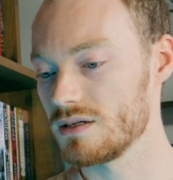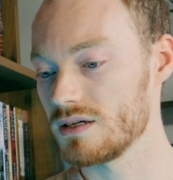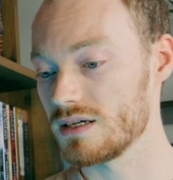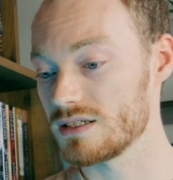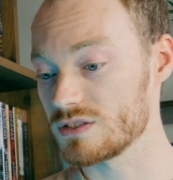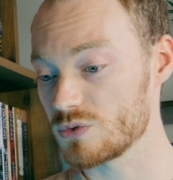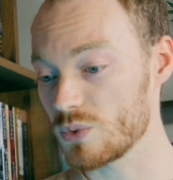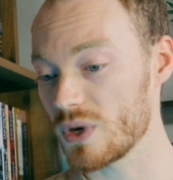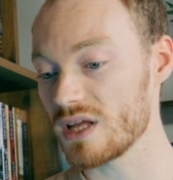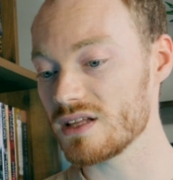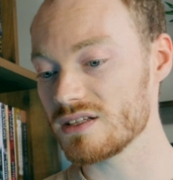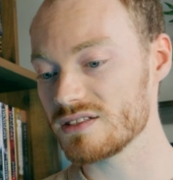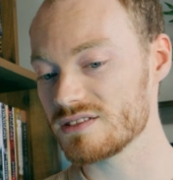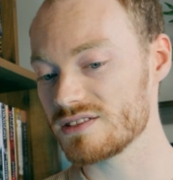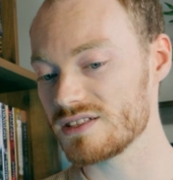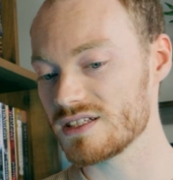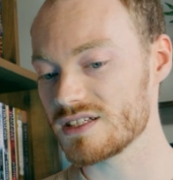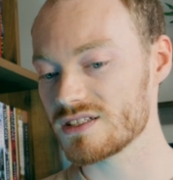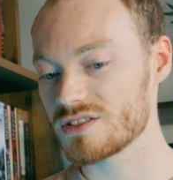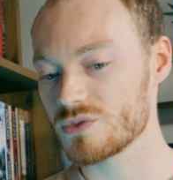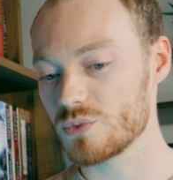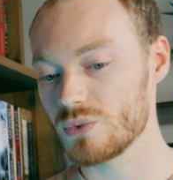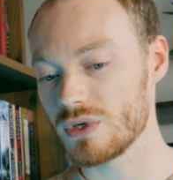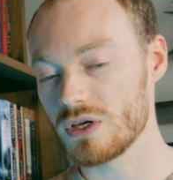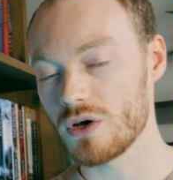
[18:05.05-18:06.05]
As well as
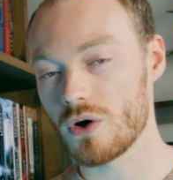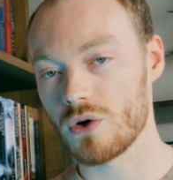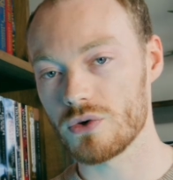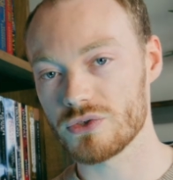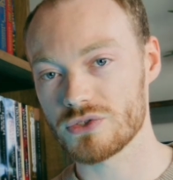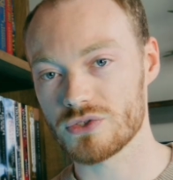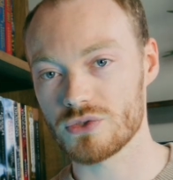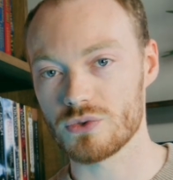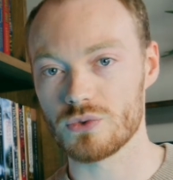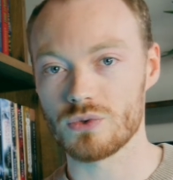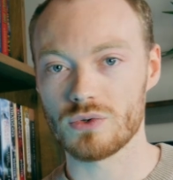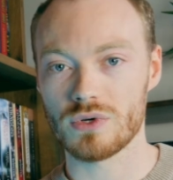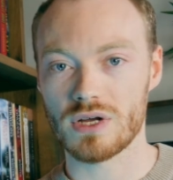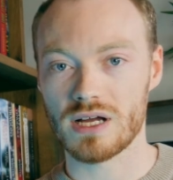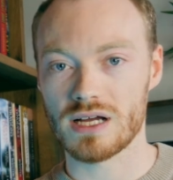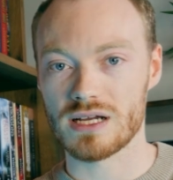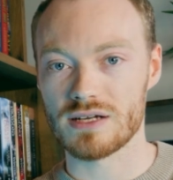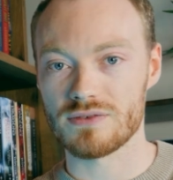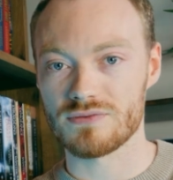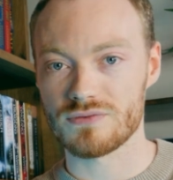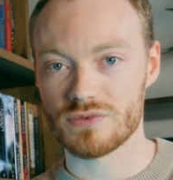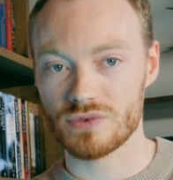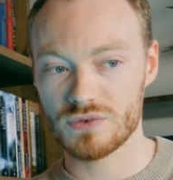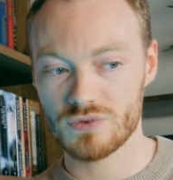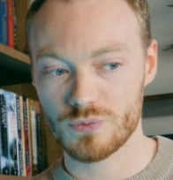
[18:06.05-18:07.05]
this, we also
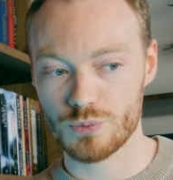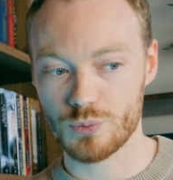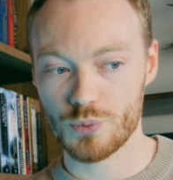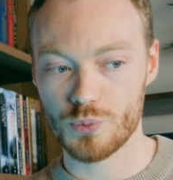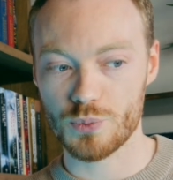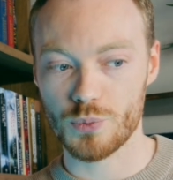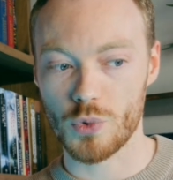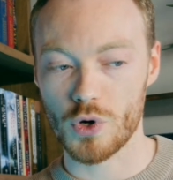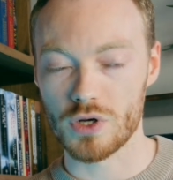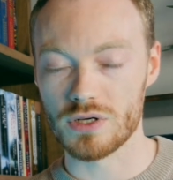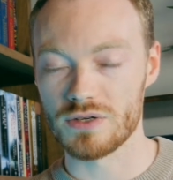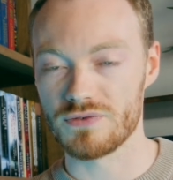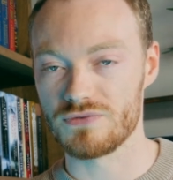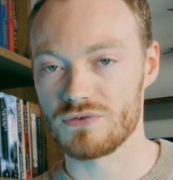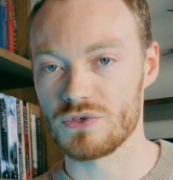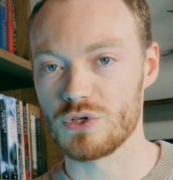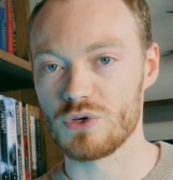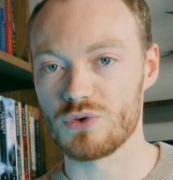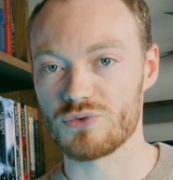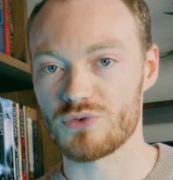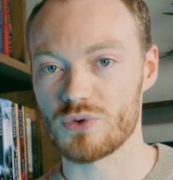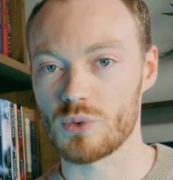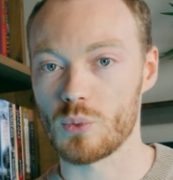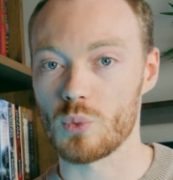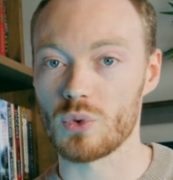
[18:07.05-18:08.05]
have point of
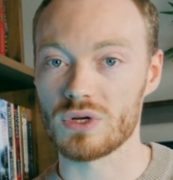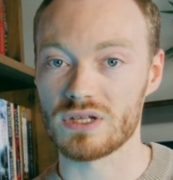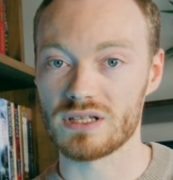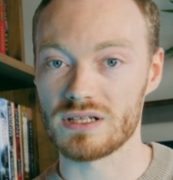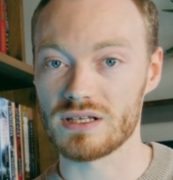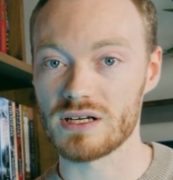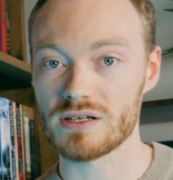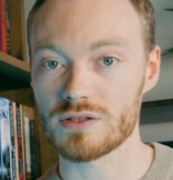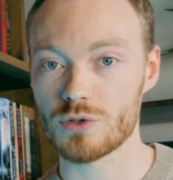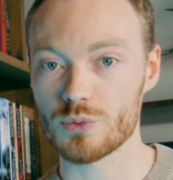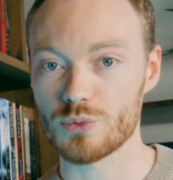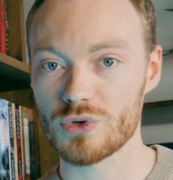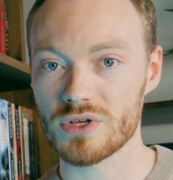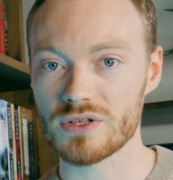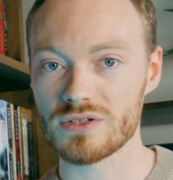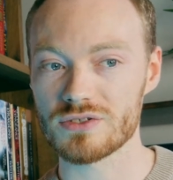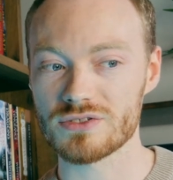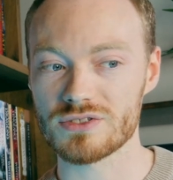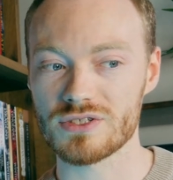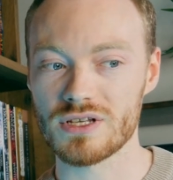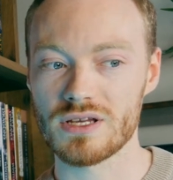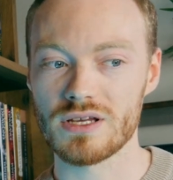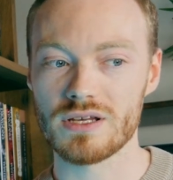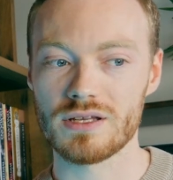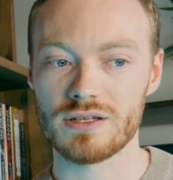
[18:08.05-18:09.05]
view from one of the other
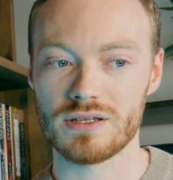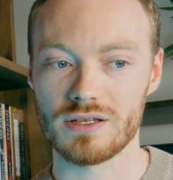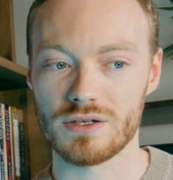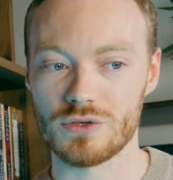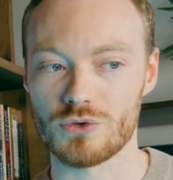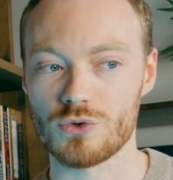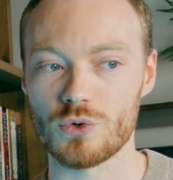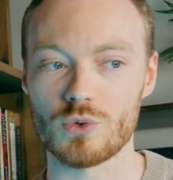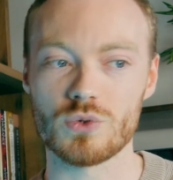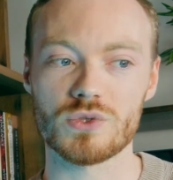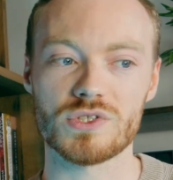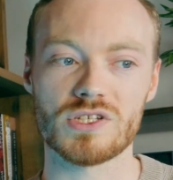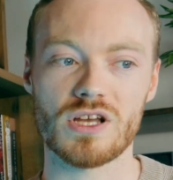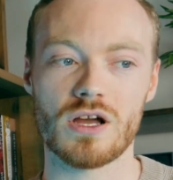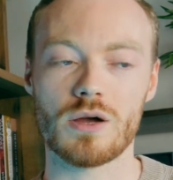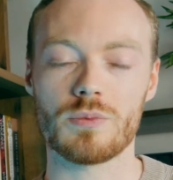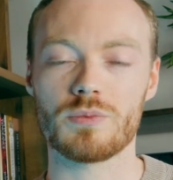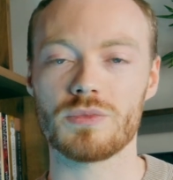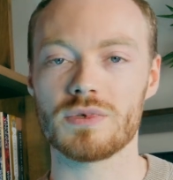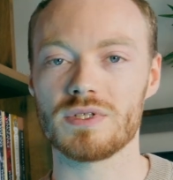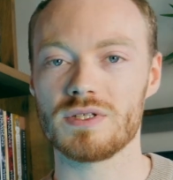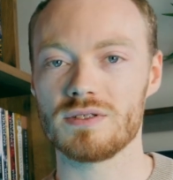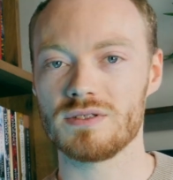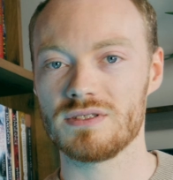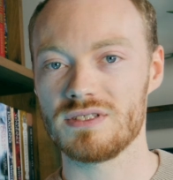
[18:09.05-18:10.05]
brothers that grows up
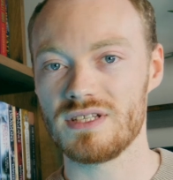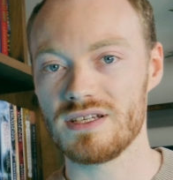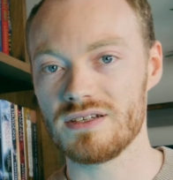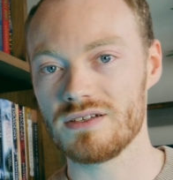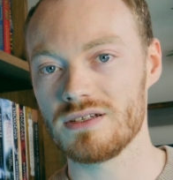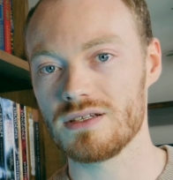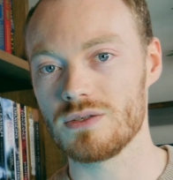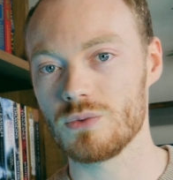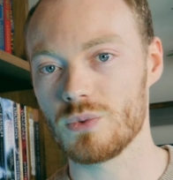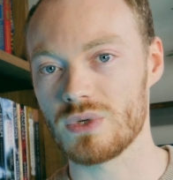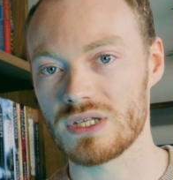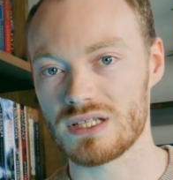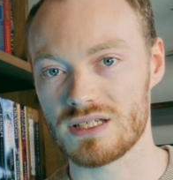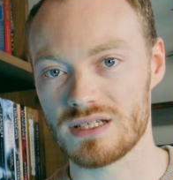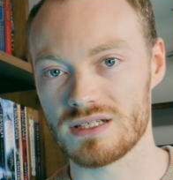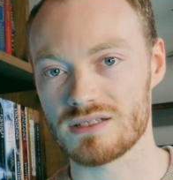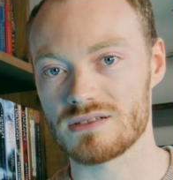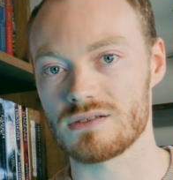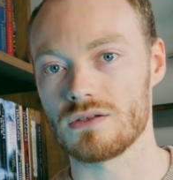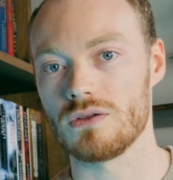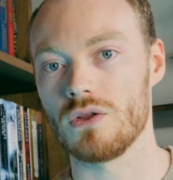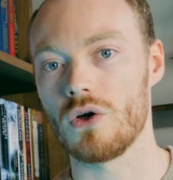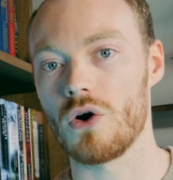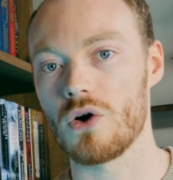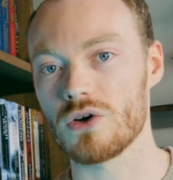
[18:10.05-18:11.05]
dealing with
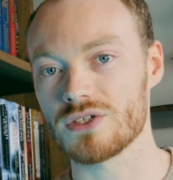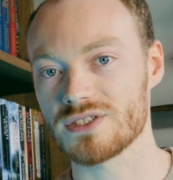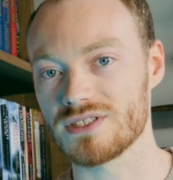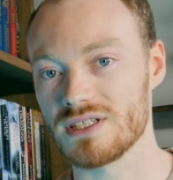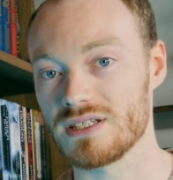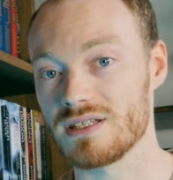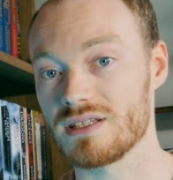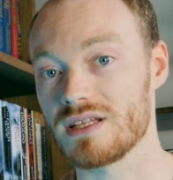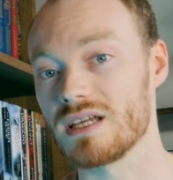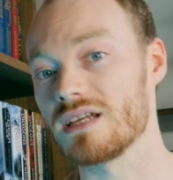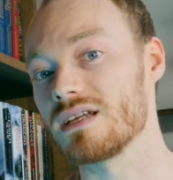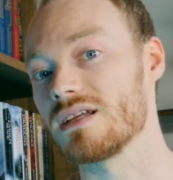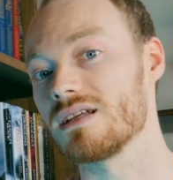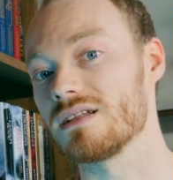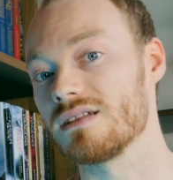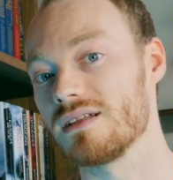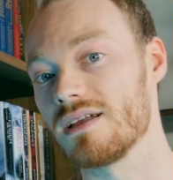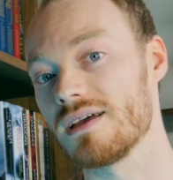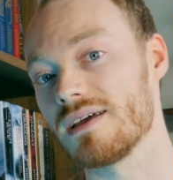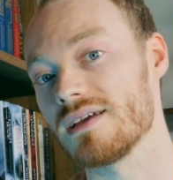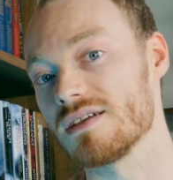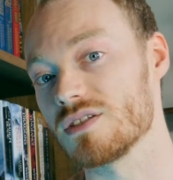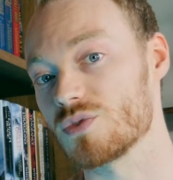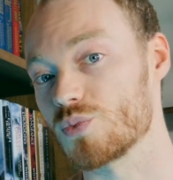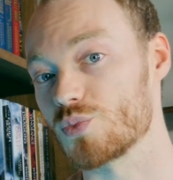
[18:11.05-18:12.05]
this loss and thinking
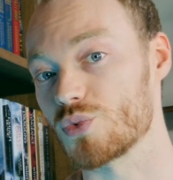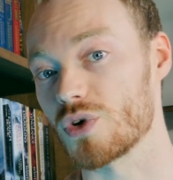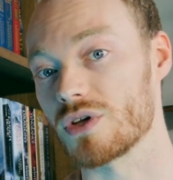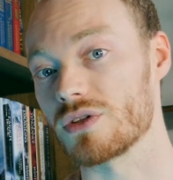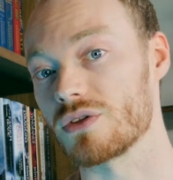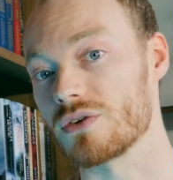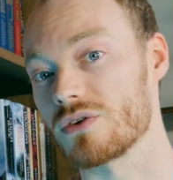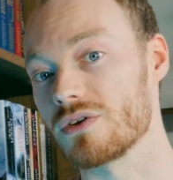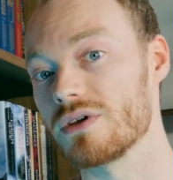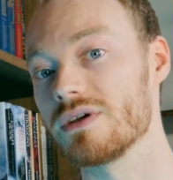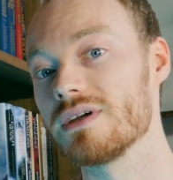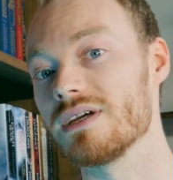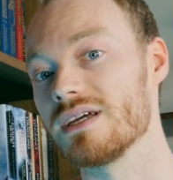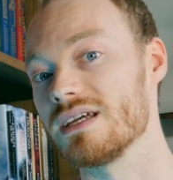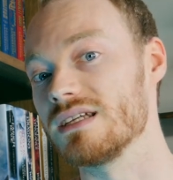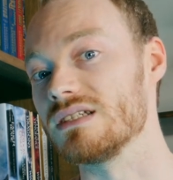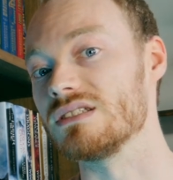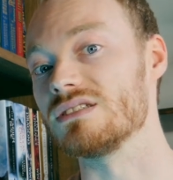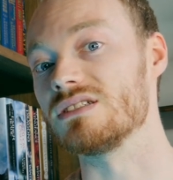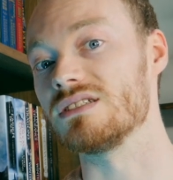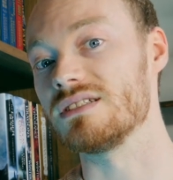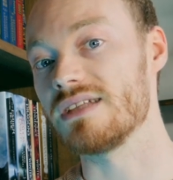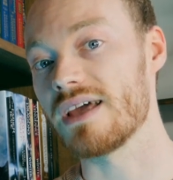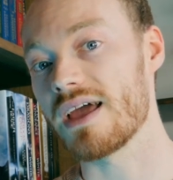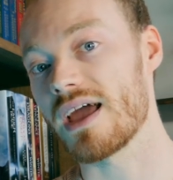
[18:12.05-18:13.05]
that his brother
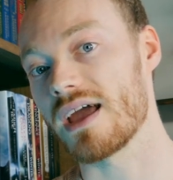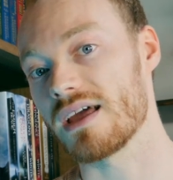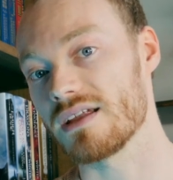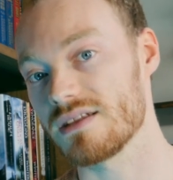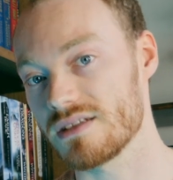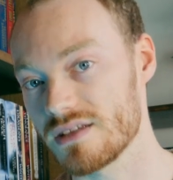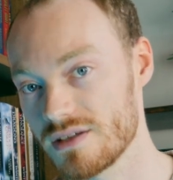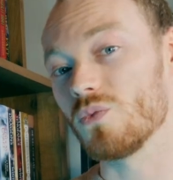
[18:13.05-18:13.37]
is dead.